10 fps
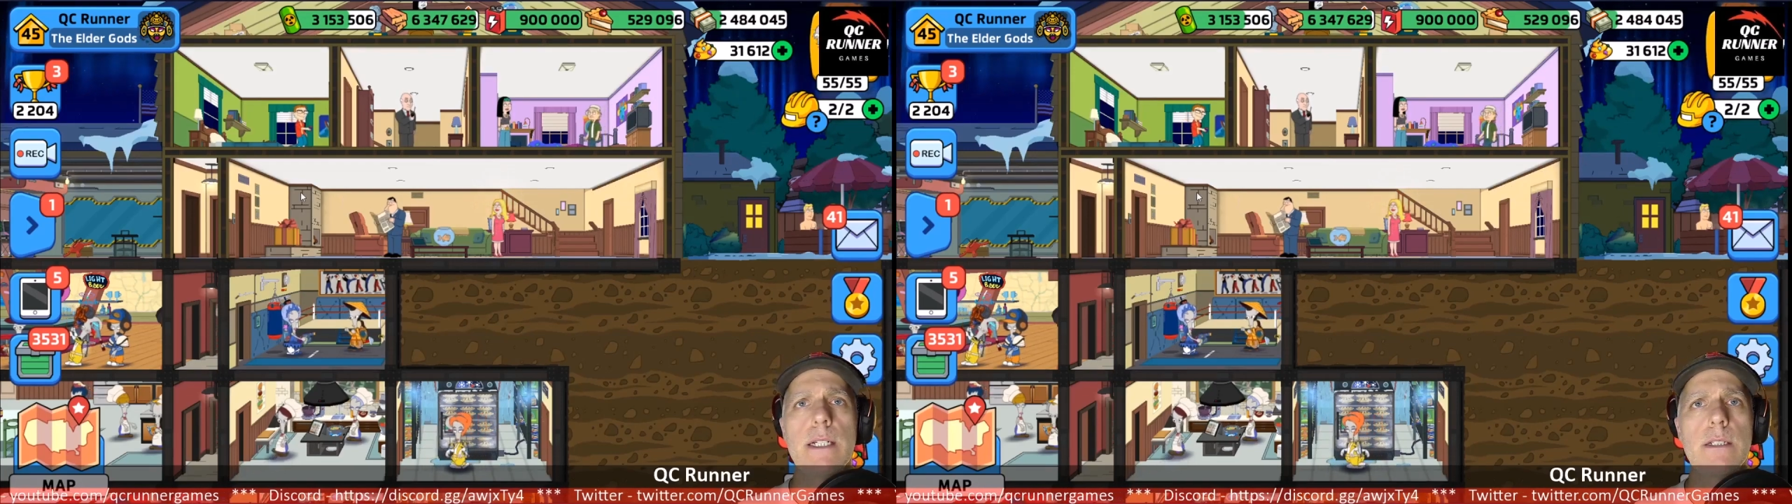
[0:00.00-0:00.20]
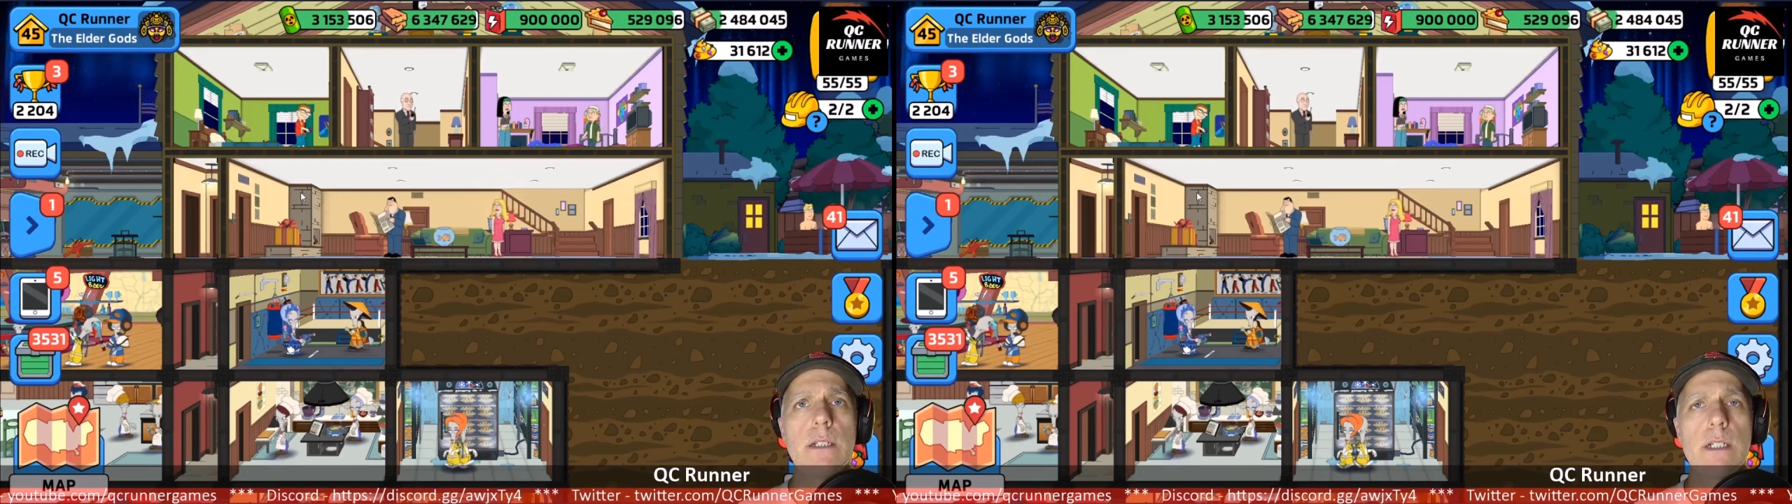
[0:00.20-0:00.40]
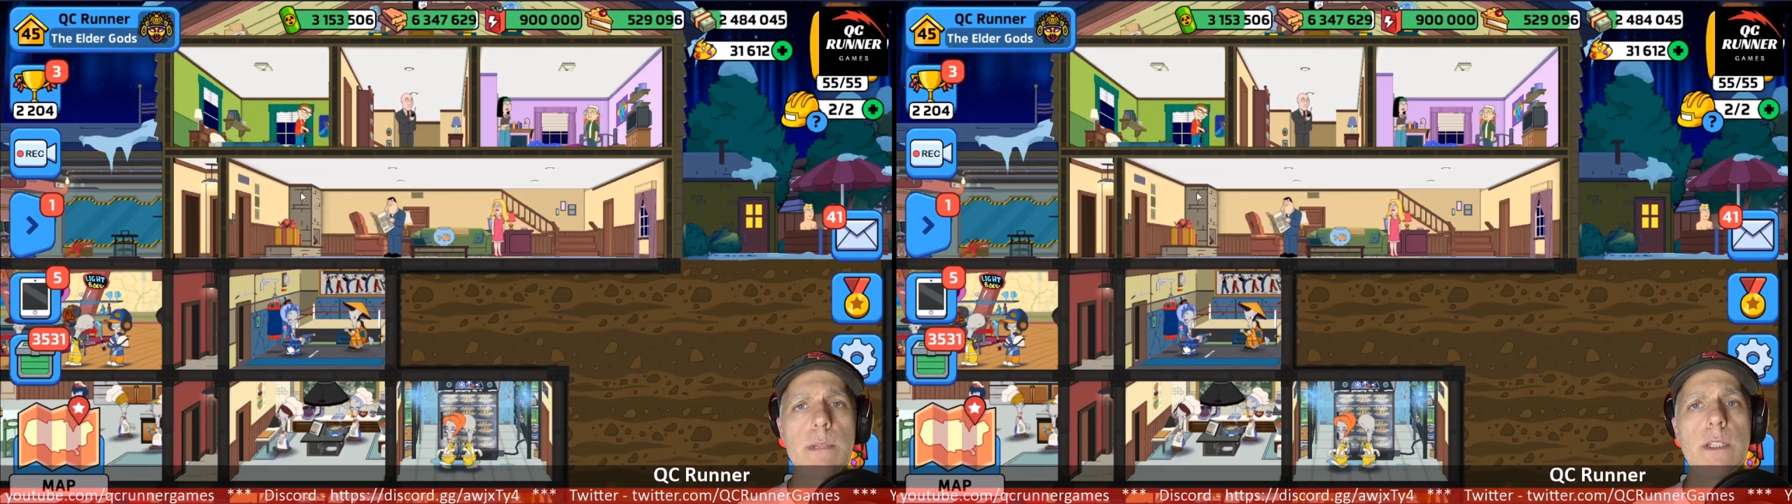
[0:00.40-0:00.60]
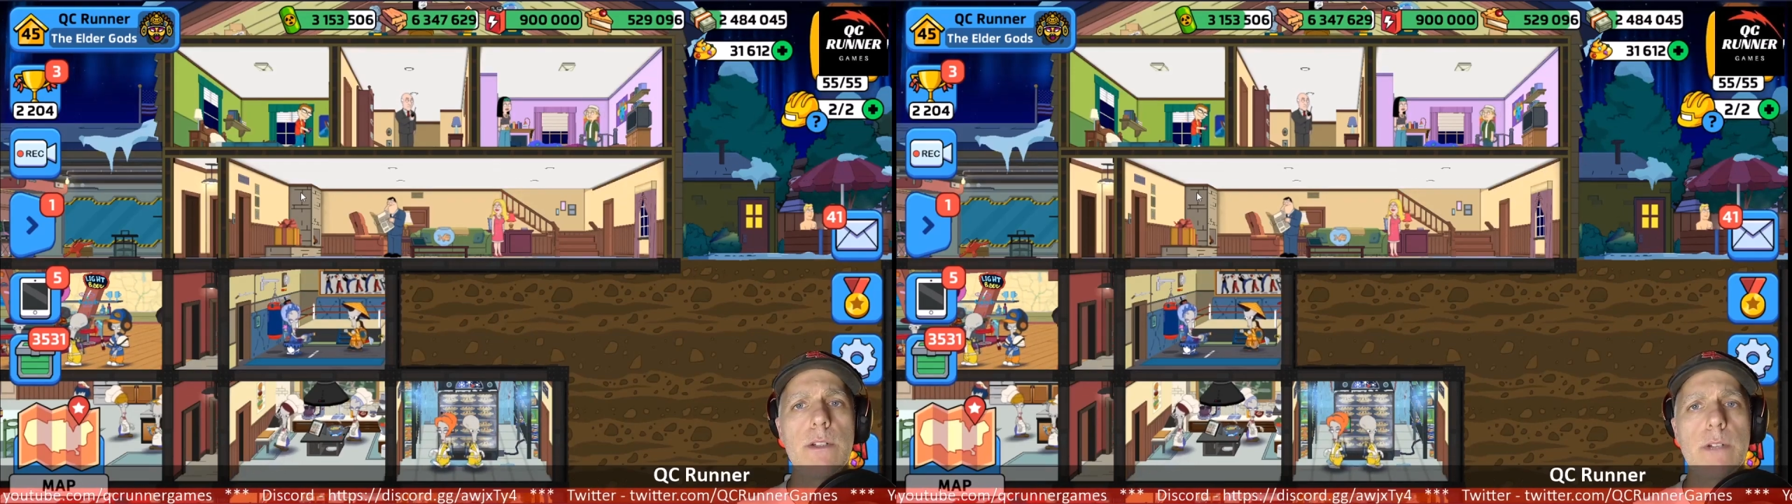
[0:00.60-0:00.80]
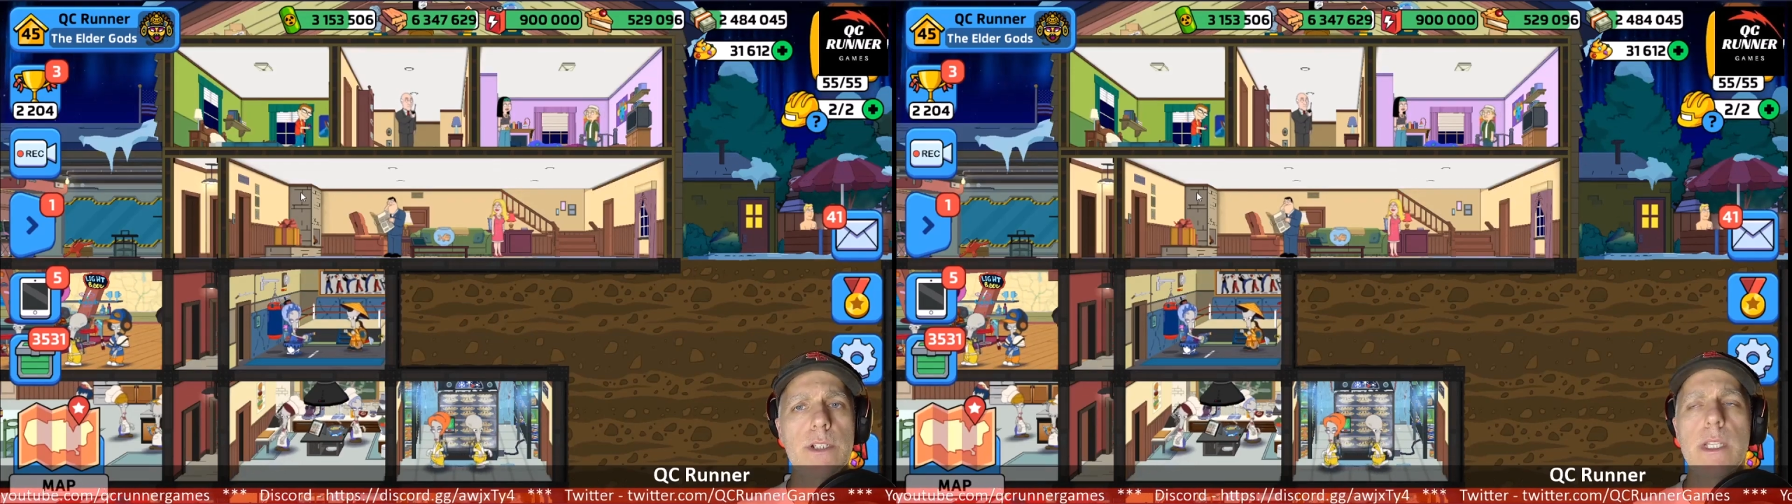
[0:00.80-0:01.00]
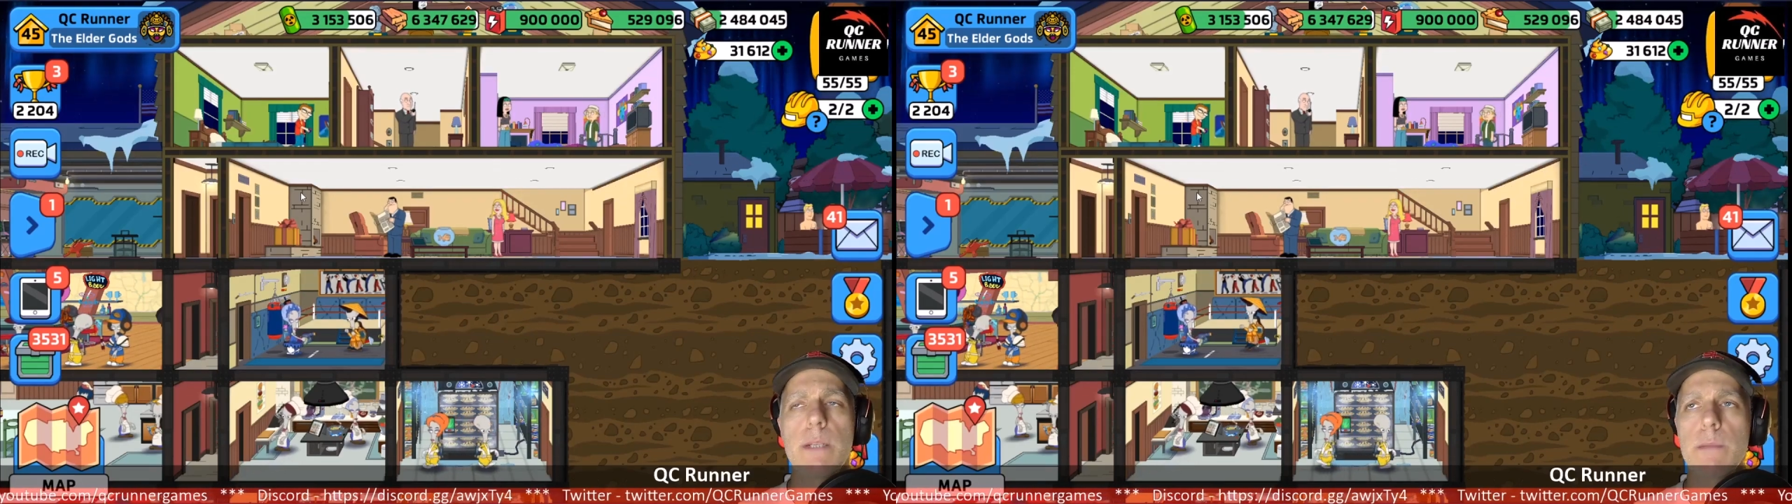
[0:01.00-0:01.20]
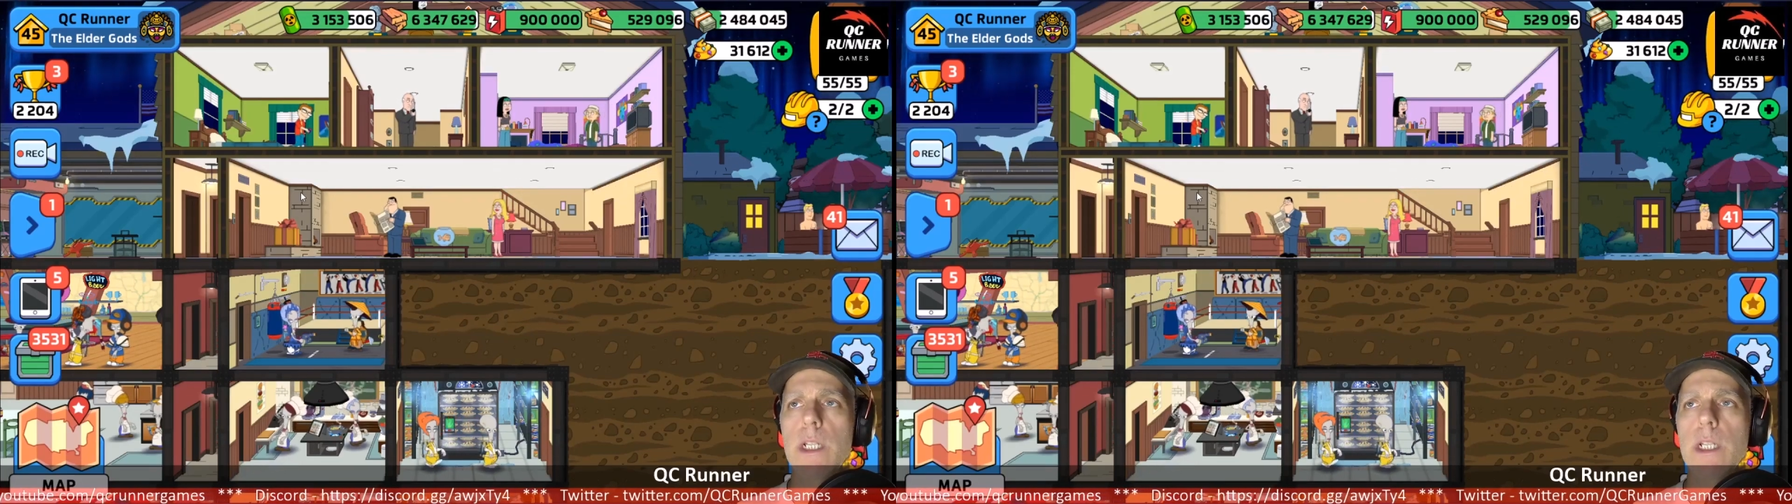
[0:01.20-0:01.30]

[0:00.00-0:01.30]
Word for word: talk about the direction that I'm going